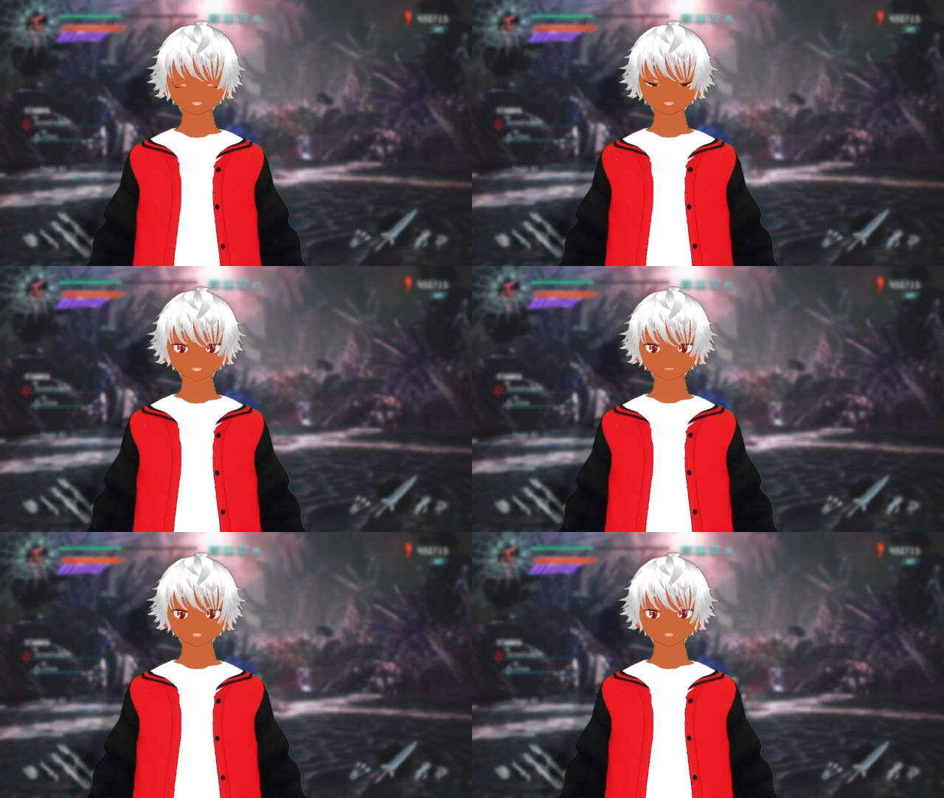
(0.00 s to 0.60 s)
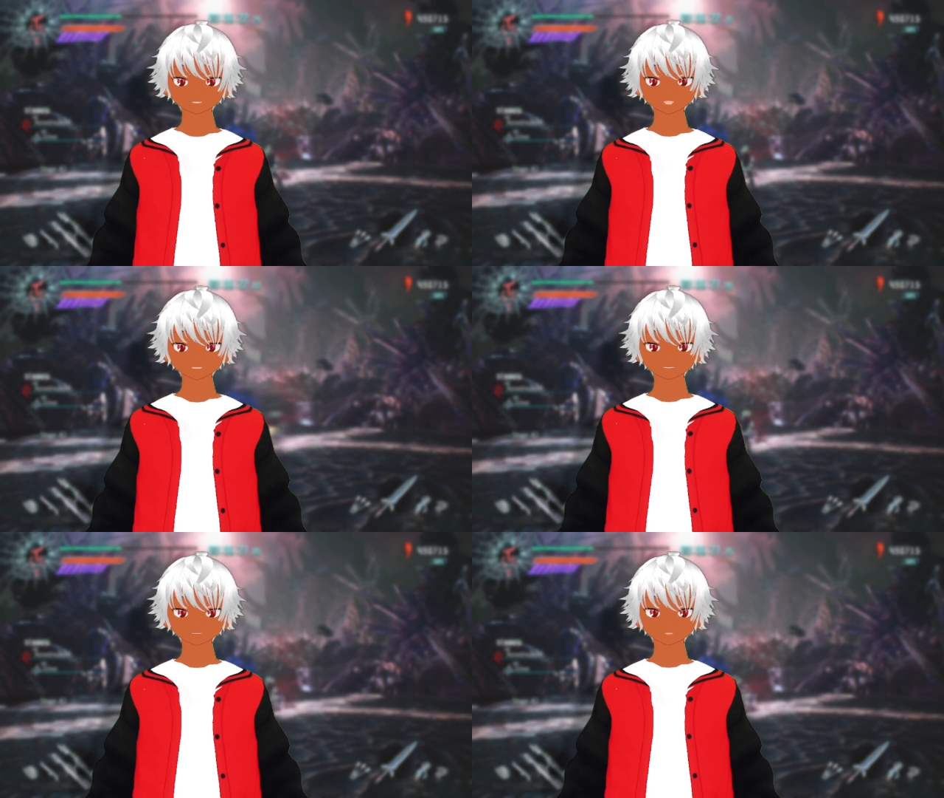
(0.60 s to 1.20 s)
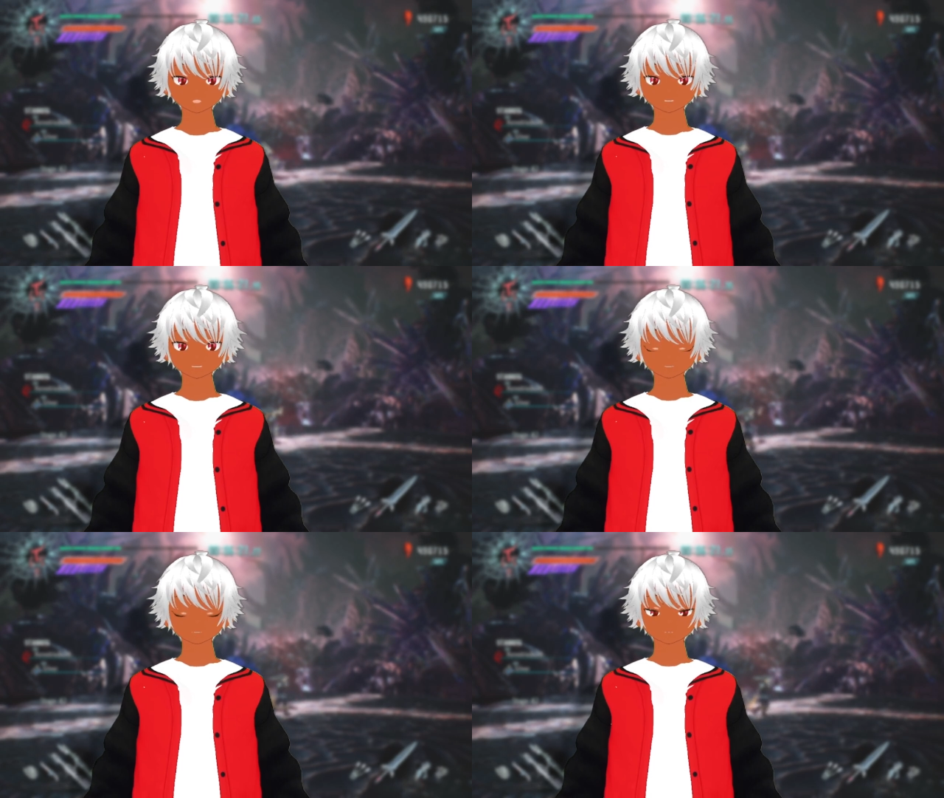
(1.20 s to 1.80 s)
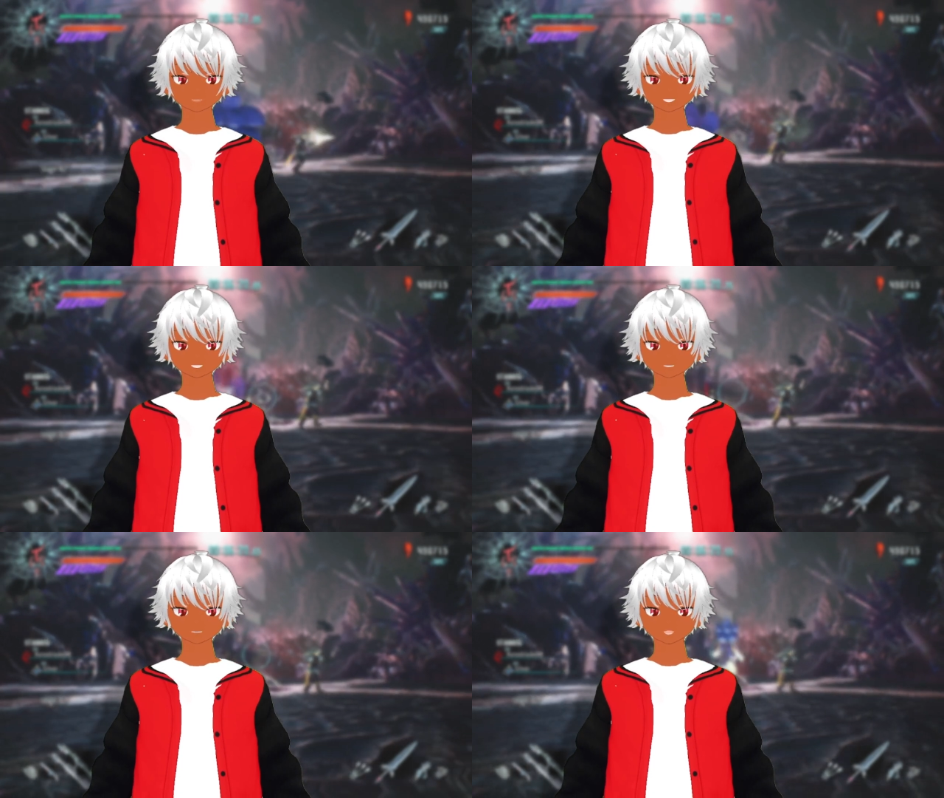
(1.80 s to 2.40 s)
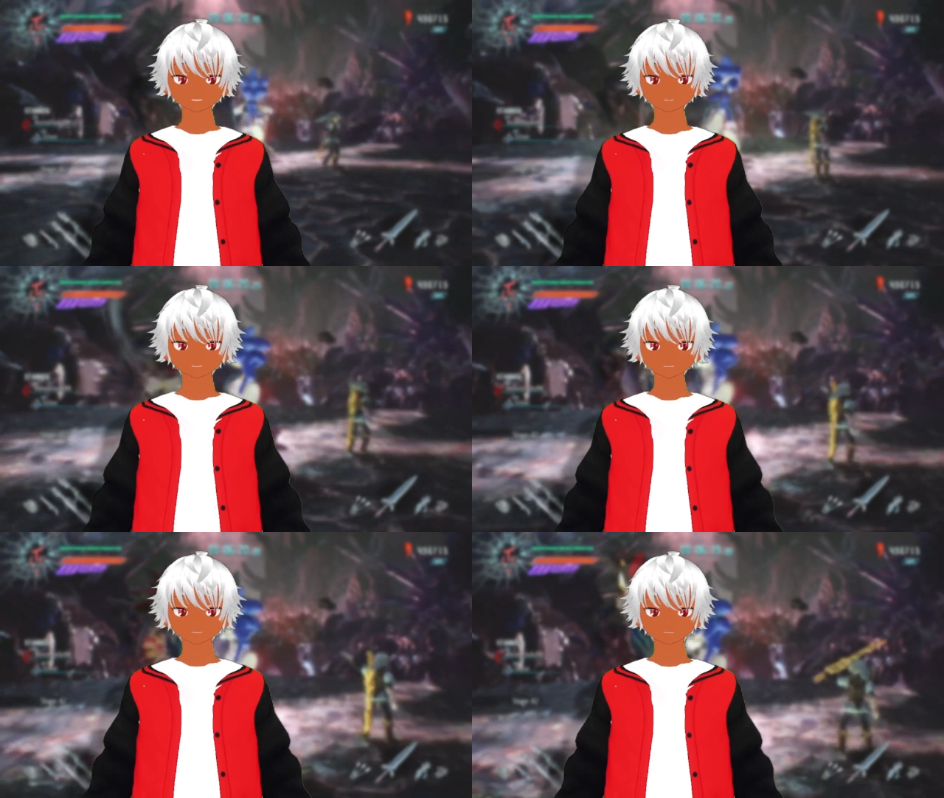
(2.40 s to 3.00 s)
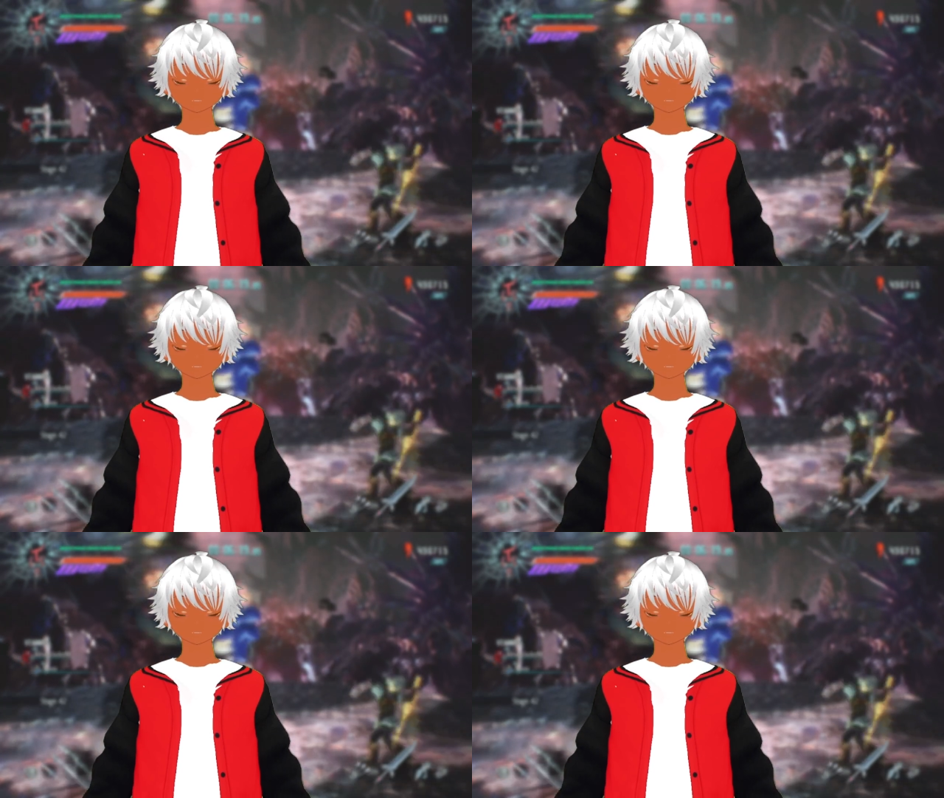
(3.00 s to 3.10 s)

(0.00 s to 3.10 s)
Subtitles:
(no speaker visible)